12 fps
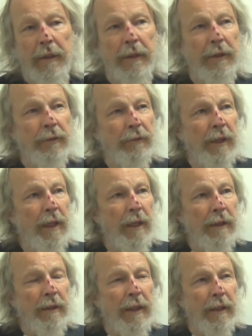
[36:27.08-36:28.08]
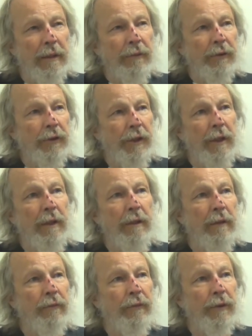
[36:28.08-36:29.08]
he's retired now, he was chair
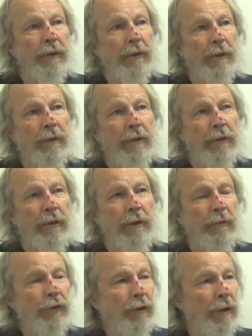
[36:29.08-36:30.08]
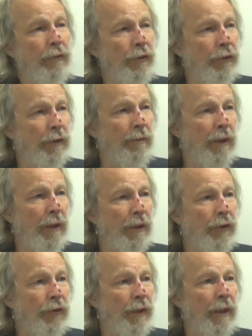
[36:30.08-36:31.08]
of the Human Services Committee
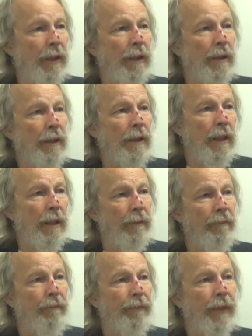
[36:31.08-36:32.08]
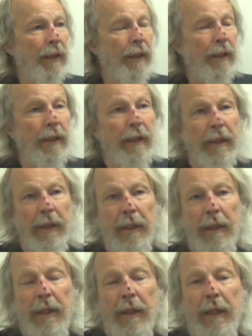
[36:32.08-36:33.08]
in the Senate at the time.
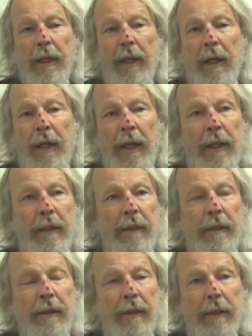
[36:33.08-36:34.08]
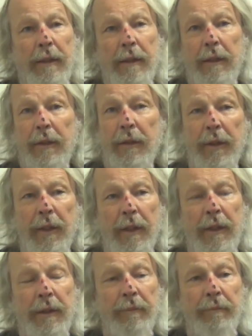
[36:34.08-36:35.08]
And
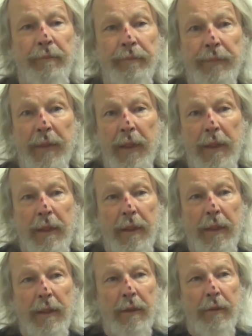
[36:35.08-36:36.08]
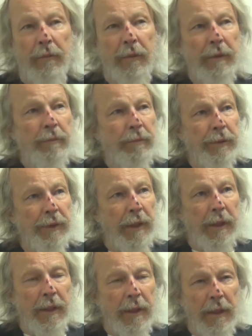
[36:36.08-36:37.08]
um, we
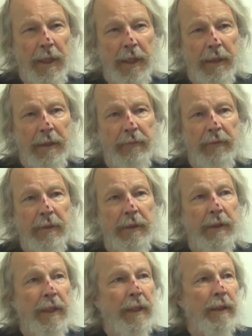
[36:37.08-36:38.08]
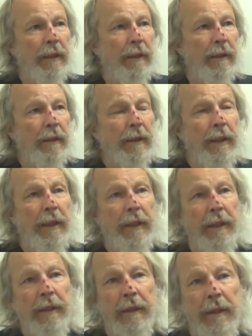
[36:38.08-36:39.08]
presented a lot of data
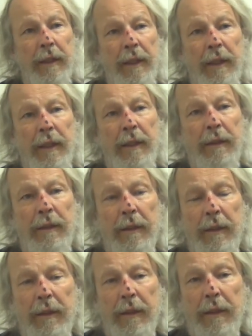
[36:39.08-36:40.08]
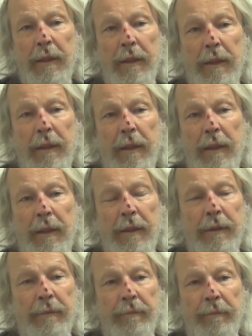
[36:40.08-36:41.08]
and, and,
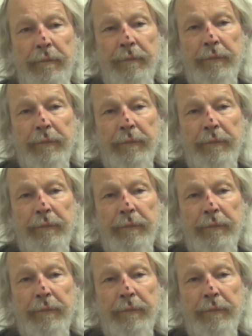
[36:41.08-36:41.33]
um,